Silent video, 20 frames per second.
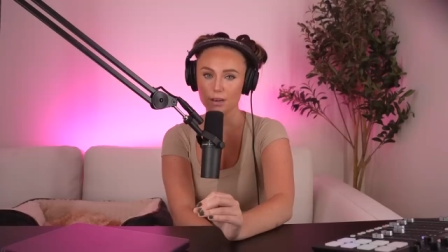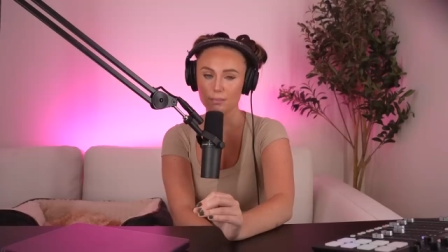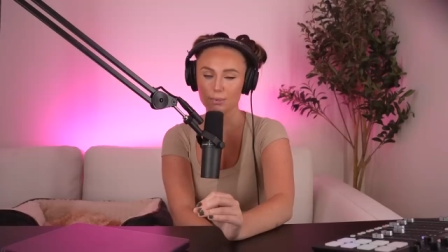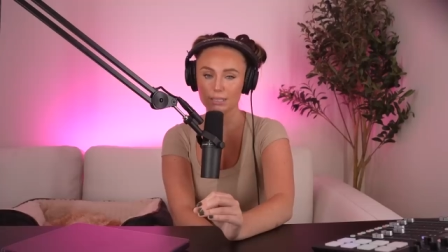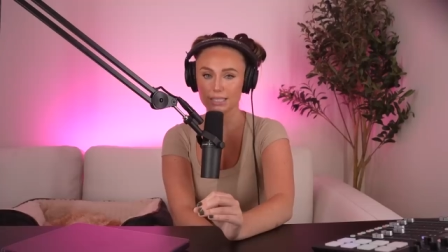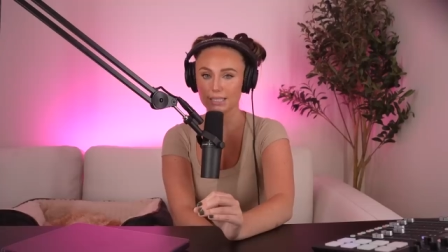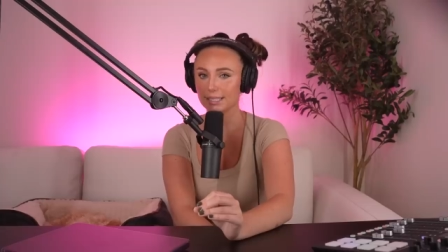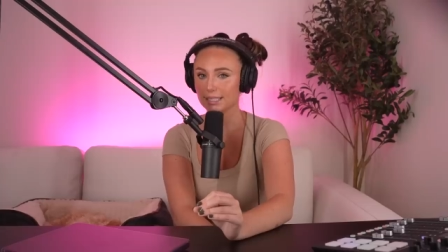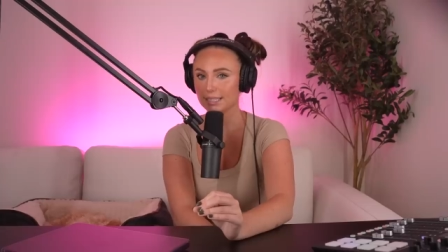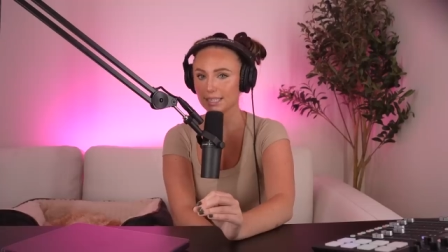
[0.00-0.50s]

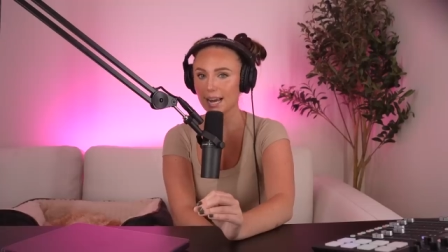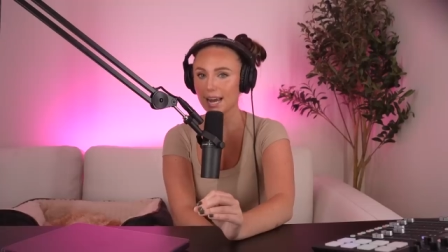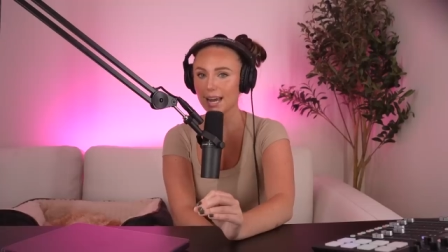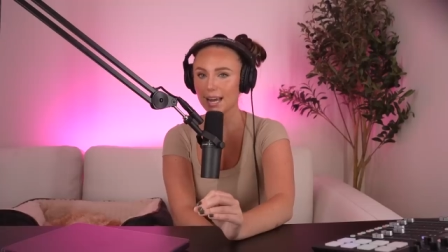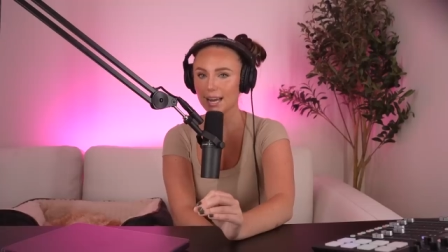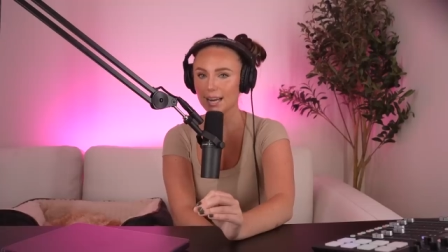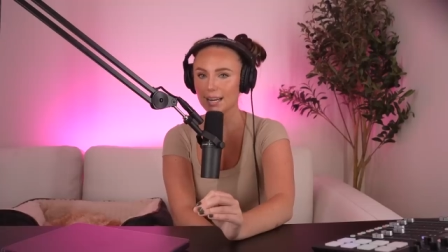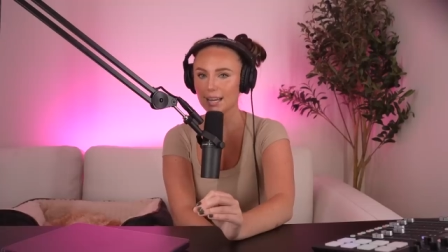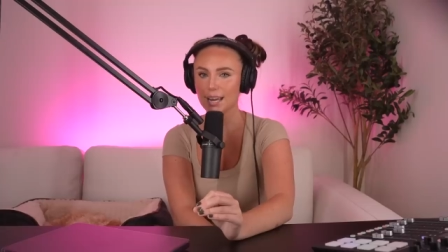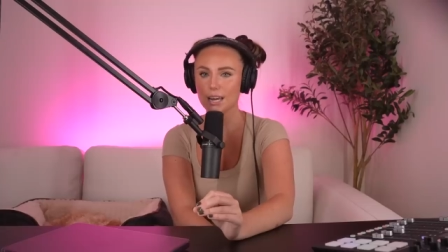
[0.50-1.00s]
But
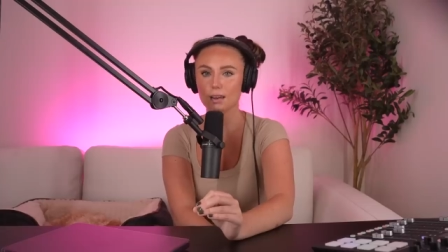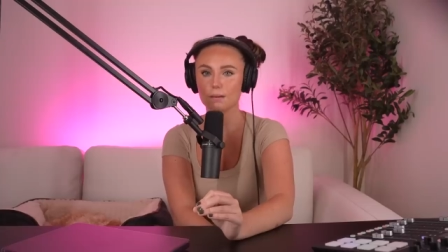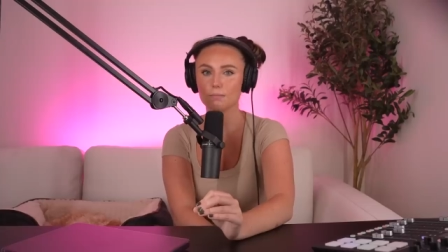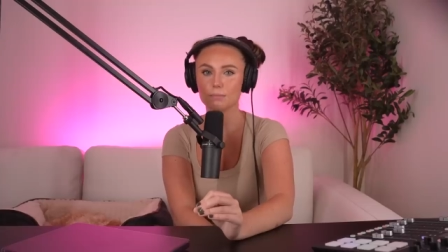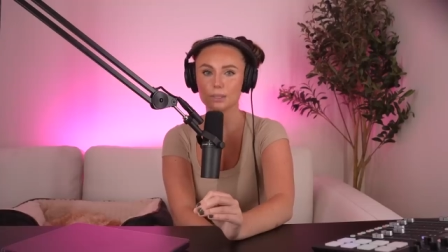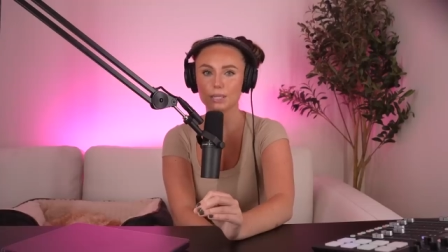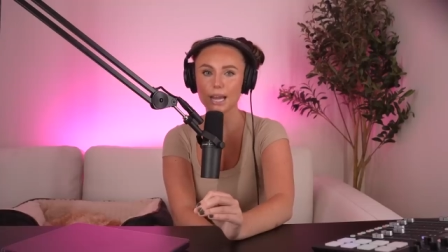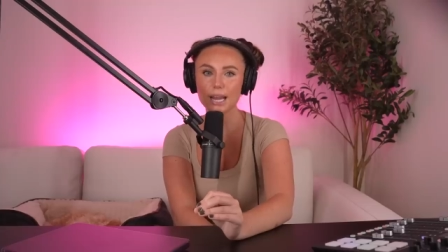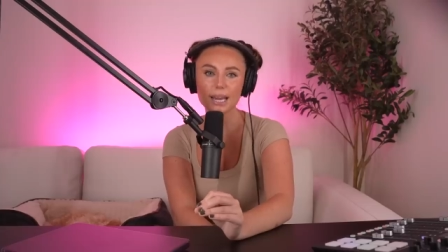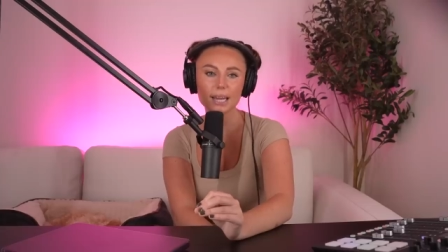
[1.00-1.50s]
instead, he
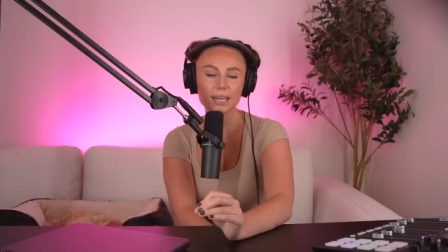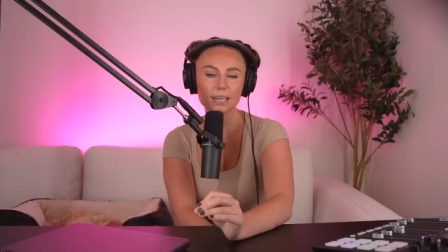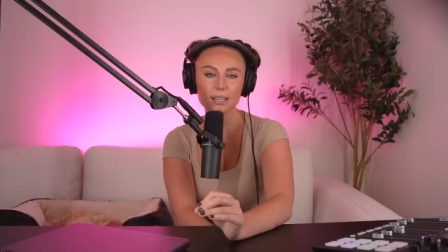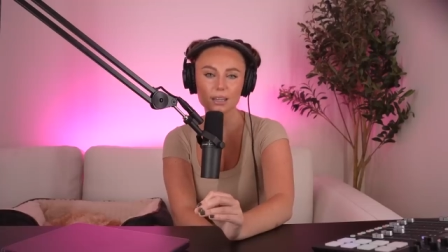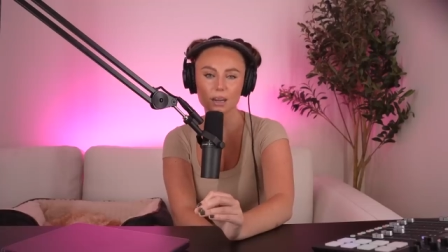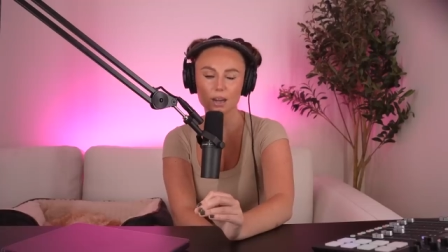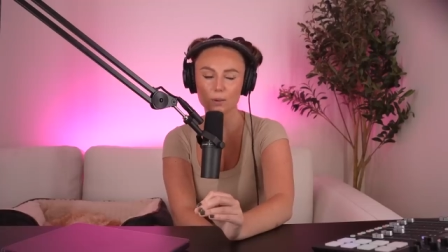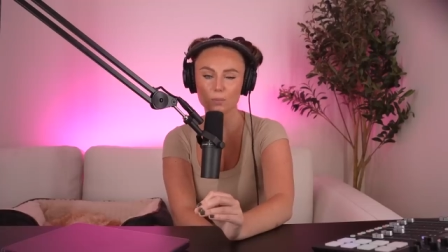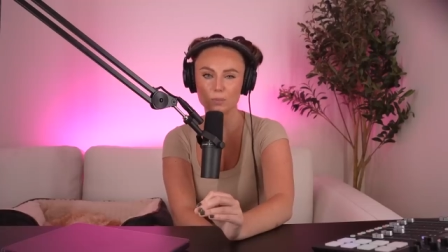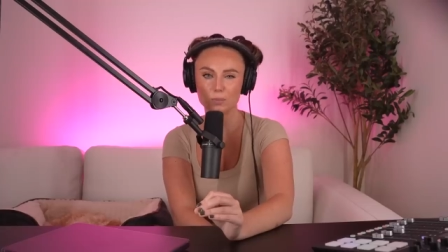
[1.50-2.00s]
complained
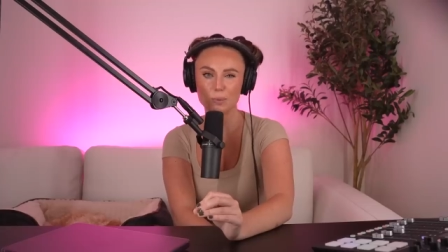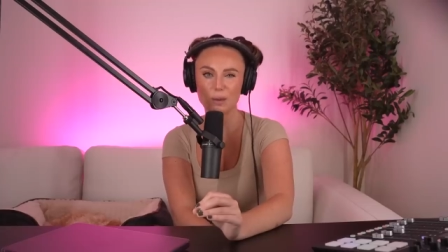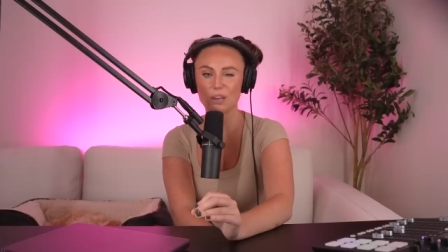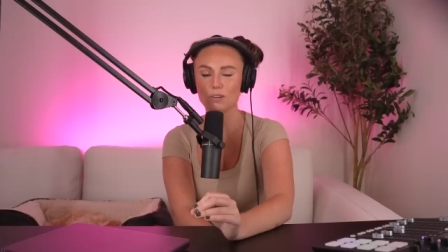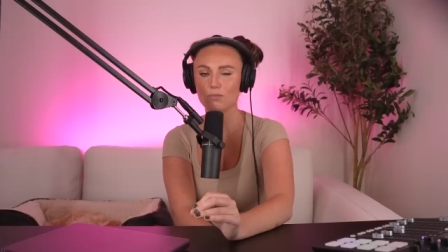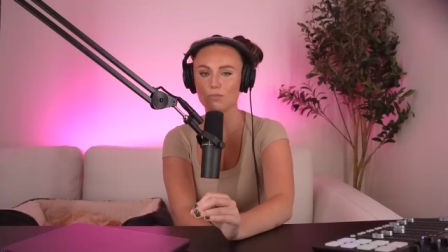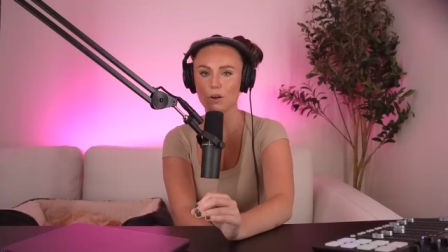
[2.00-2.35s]
that he was being